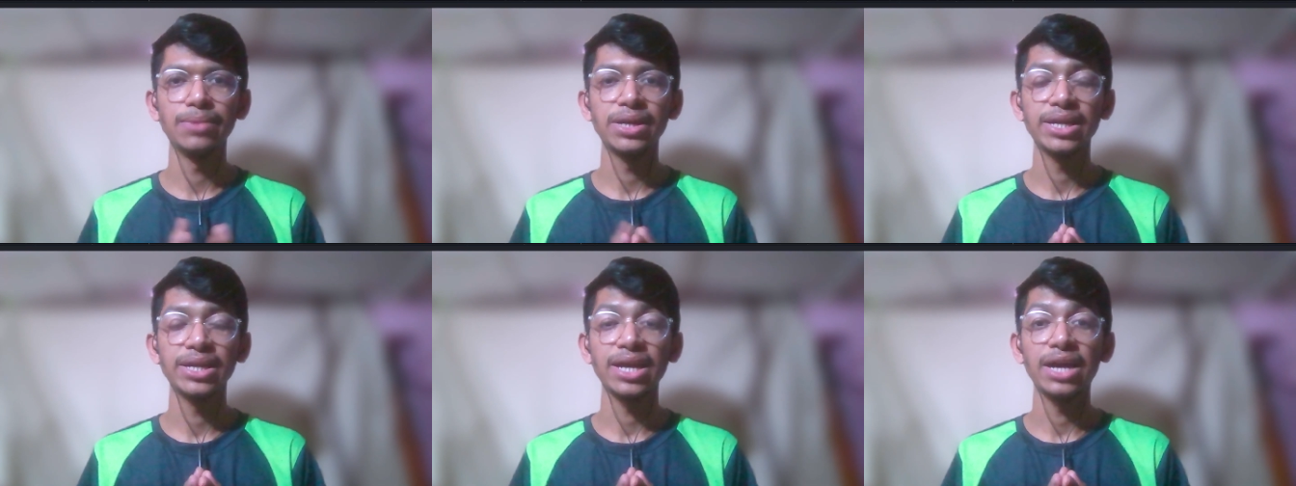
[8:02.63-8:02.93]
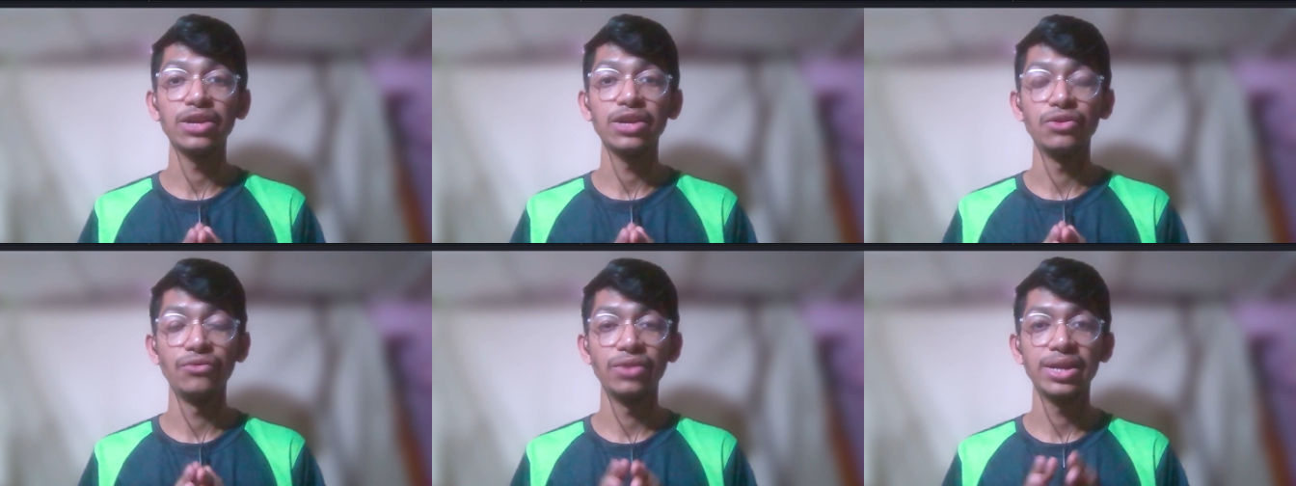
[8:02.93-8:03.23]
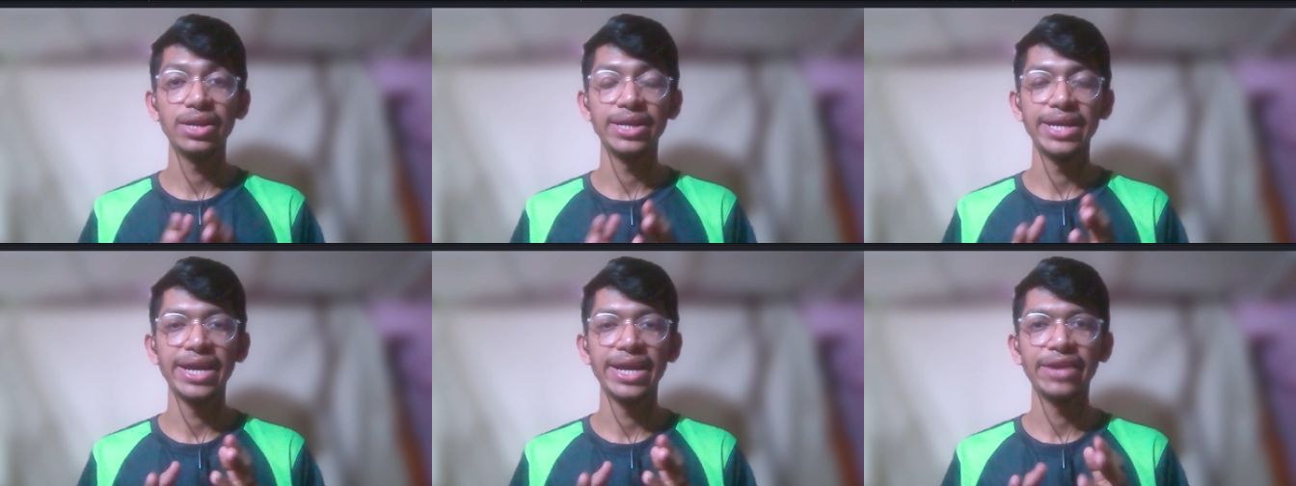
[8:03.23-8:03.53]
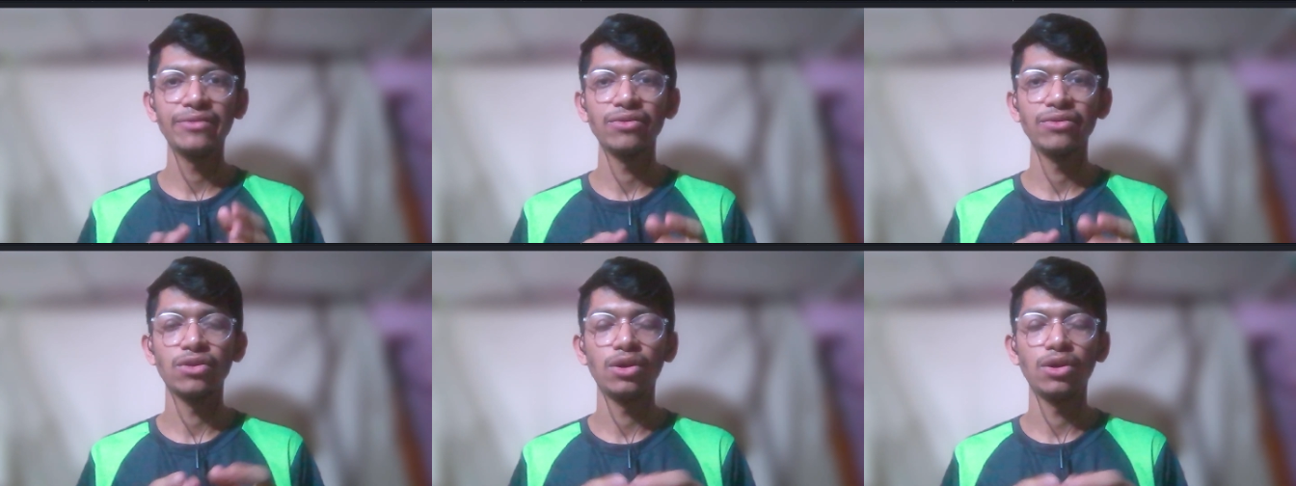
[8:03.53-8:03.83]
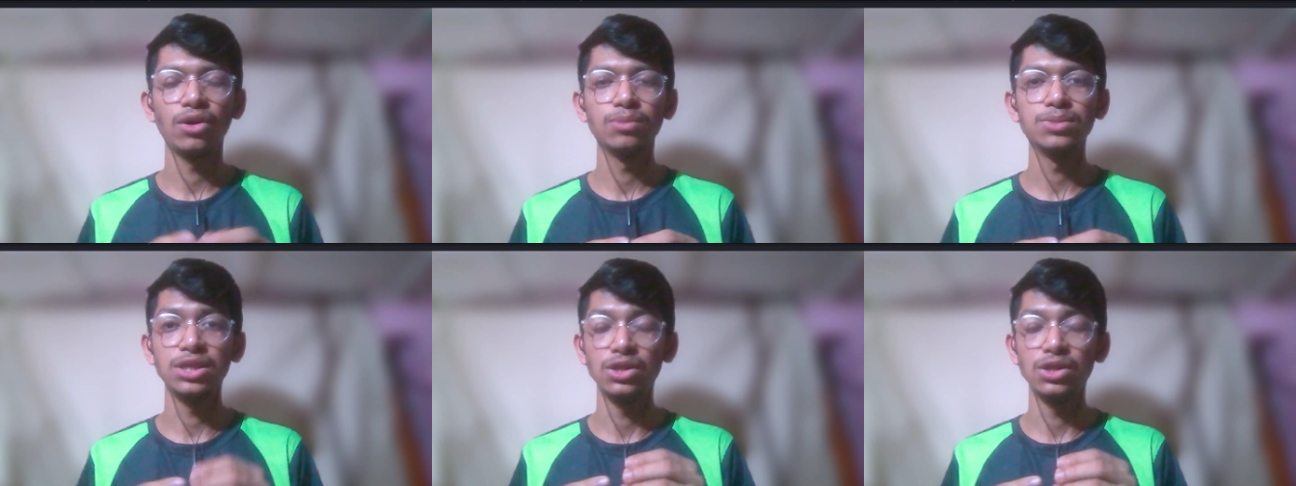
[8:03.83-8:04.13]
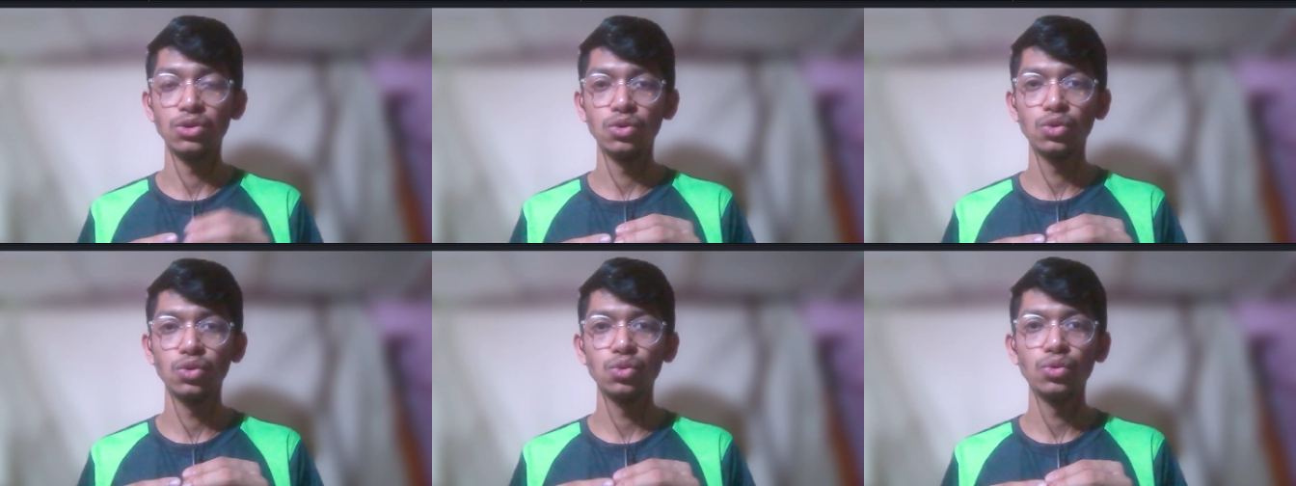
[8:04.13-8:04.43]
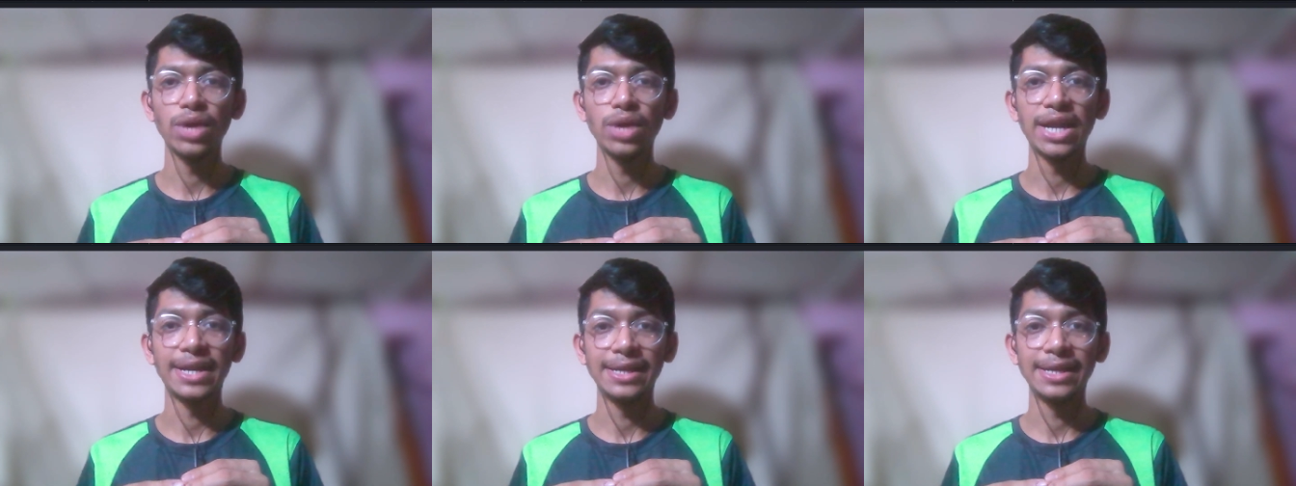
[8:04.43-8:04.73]
but yeah, you will get from zero
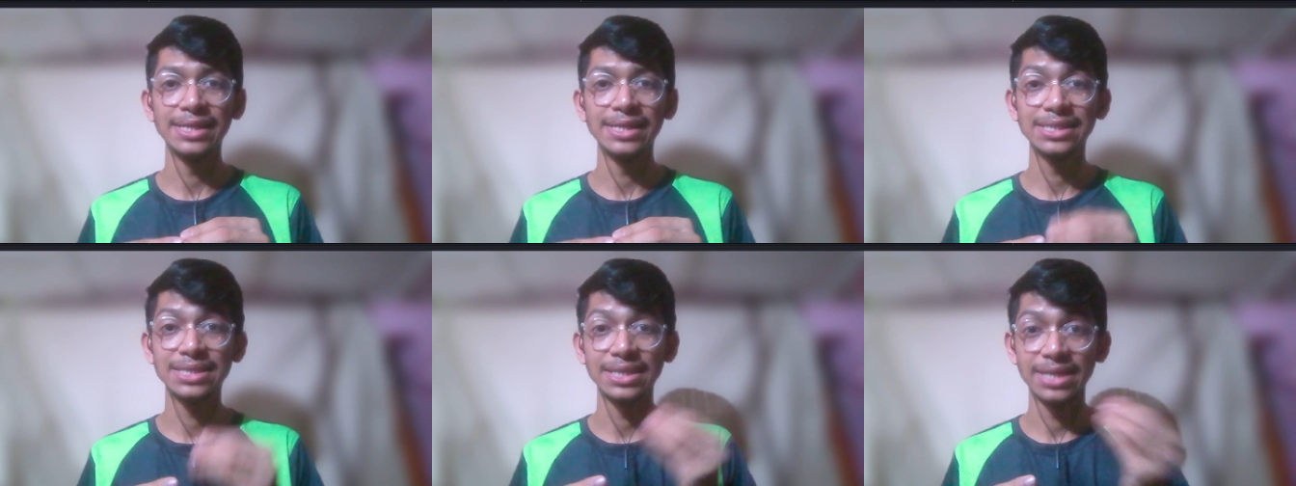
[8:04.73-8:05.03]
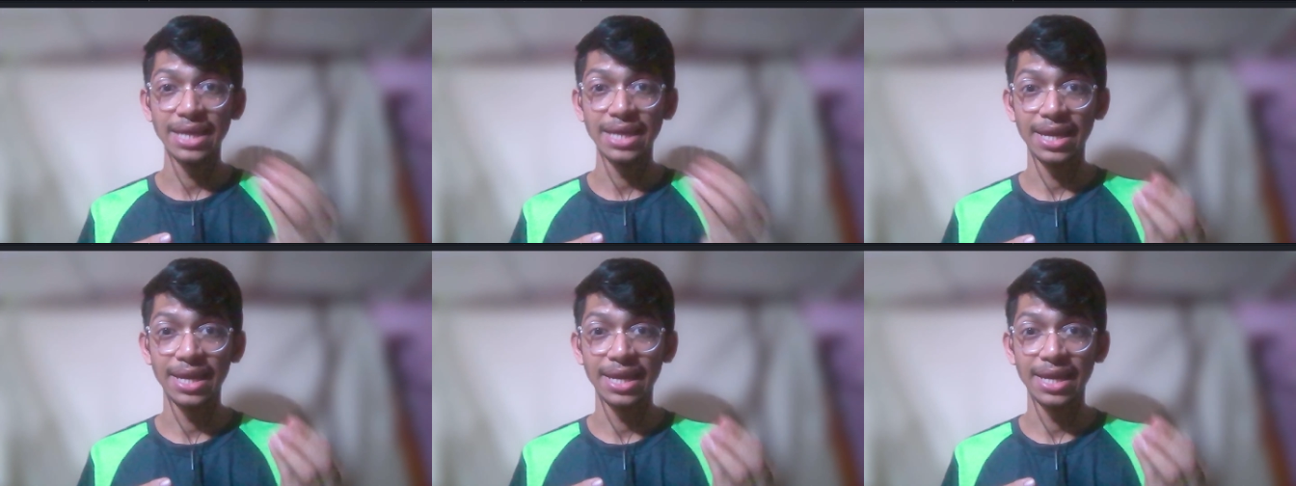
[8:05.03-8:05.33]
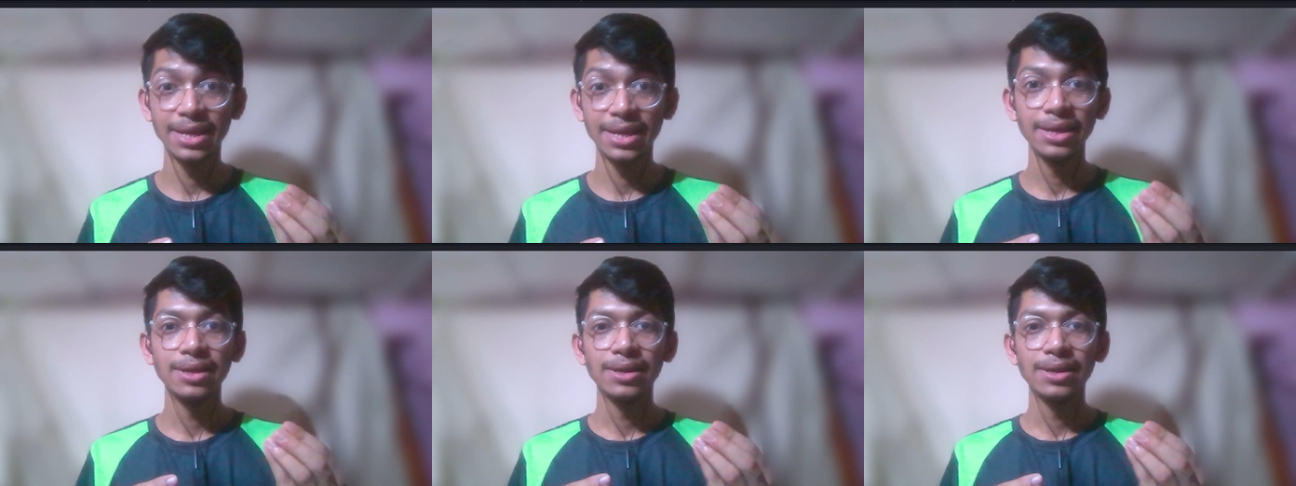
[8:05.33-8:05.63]
to at least ten,